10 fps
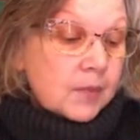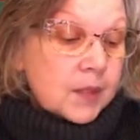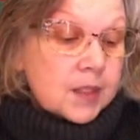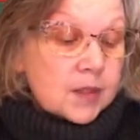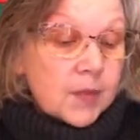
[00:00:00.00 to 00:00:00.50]

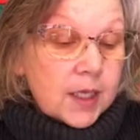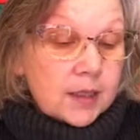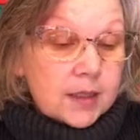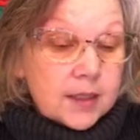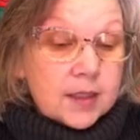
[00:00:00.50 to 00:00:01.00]
this is
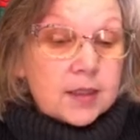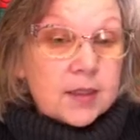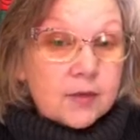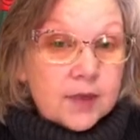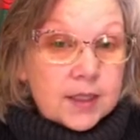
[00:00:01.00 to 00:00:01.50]
making sense
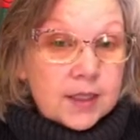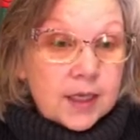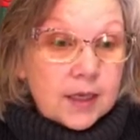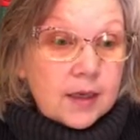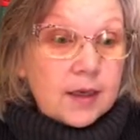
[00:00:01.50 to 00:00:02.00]
and
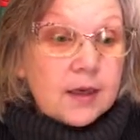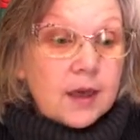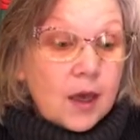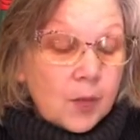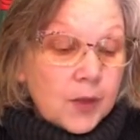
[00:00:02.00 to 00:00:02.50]
resonating and
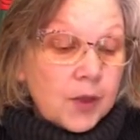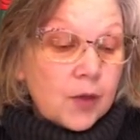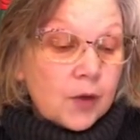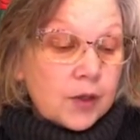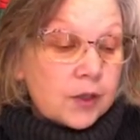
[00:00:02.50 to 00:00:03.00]
helping
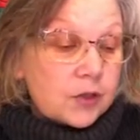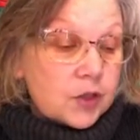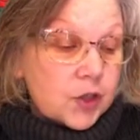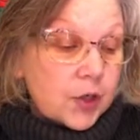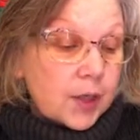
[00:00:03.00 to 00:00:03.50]
you on your
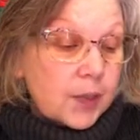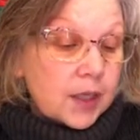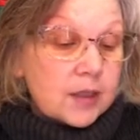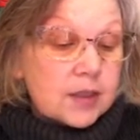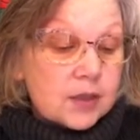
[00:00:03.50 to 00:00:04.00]
journey,
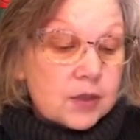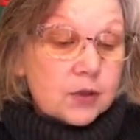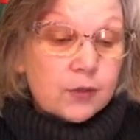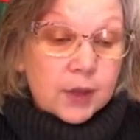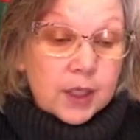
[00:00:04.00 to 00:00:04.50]
because this is
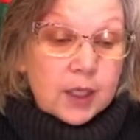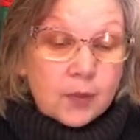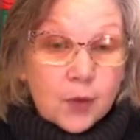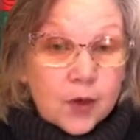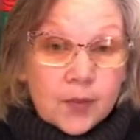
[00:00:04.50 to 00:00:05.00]
a really
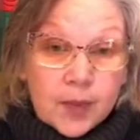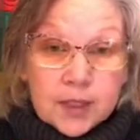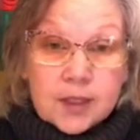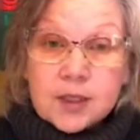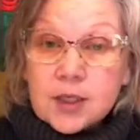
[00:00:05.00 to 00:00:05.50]
important
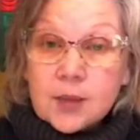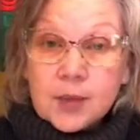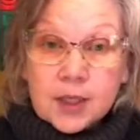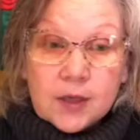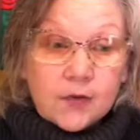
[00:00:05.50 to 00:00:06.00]
message, I
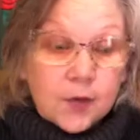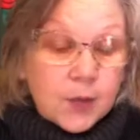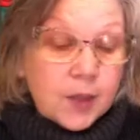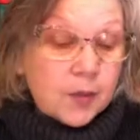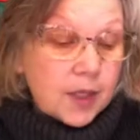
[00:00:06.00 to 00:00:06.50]
believe, for
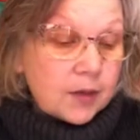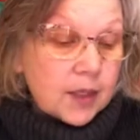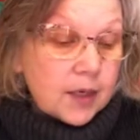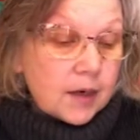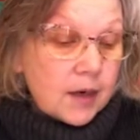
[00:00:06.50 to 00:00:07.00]
people out
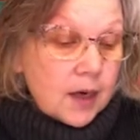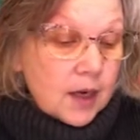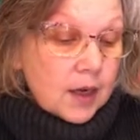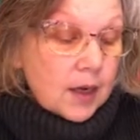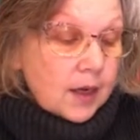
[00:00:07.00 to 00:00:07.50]
there.
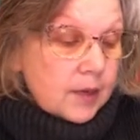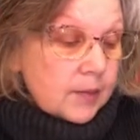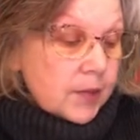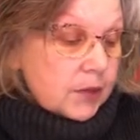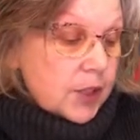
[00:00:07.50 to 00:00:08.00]

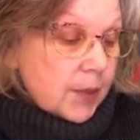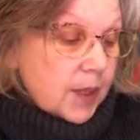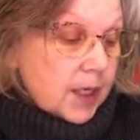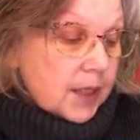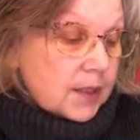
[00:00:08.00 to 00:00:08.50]
You
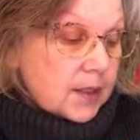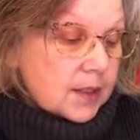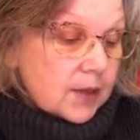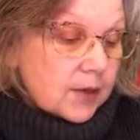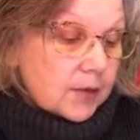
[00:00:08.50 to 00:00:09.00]
Gemini.
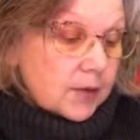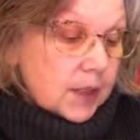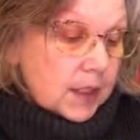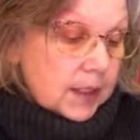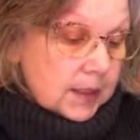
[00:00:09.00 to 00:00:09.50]

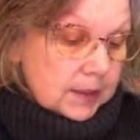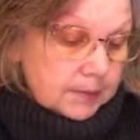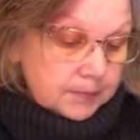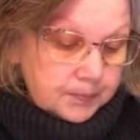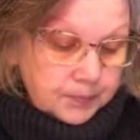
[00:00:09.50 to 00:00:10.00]
So
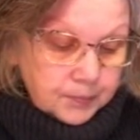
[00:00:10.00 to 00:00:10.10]
I'll